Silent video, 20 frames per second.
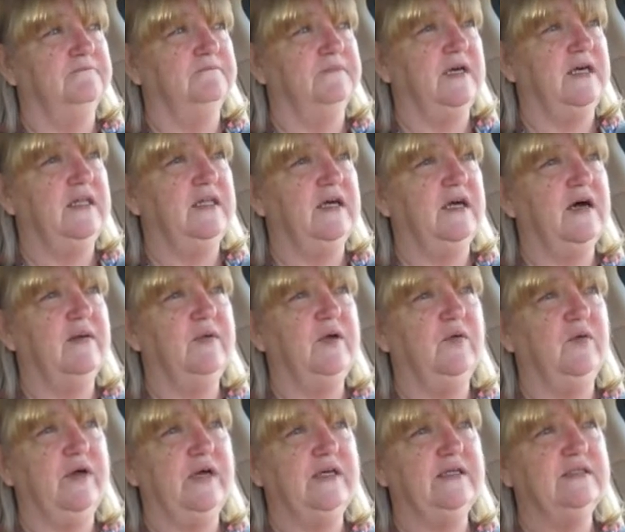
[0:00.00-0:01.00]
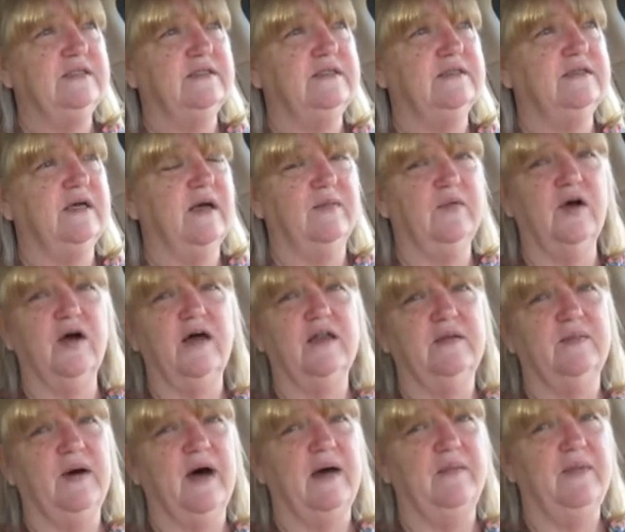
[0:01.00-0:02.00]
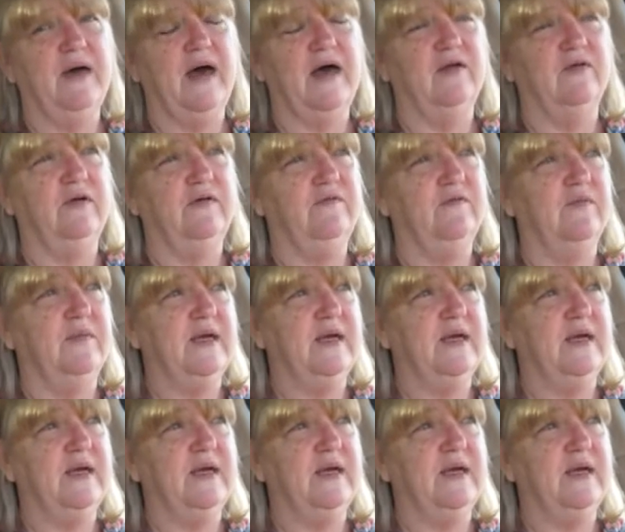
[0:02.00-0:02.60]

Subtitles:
in the coming weeks, I'm gonna have to buy a battery for